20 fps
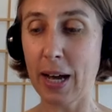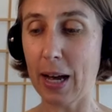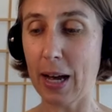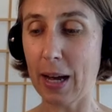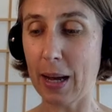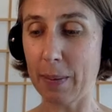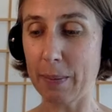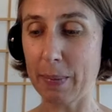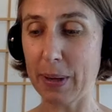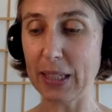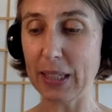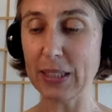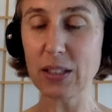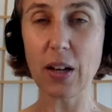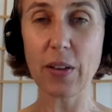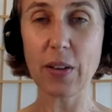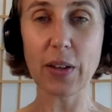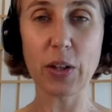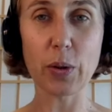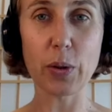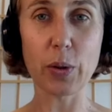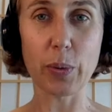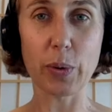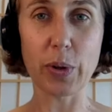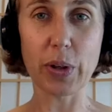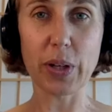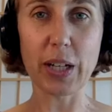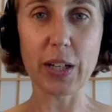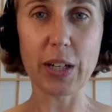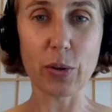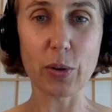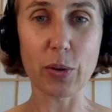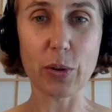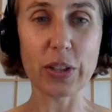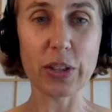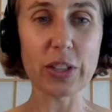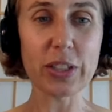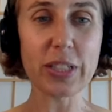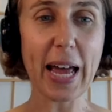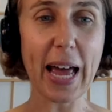and I saw that you were working at Doodle, I
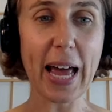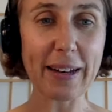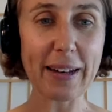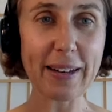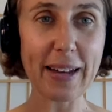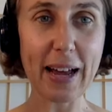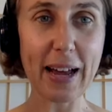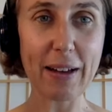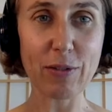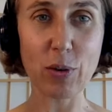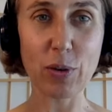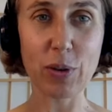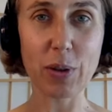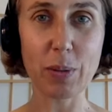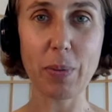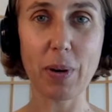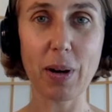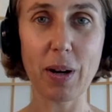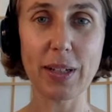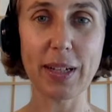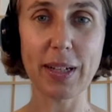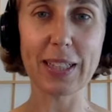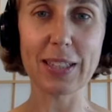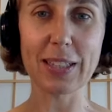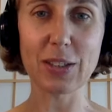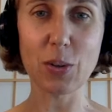just had to have you on the podcast.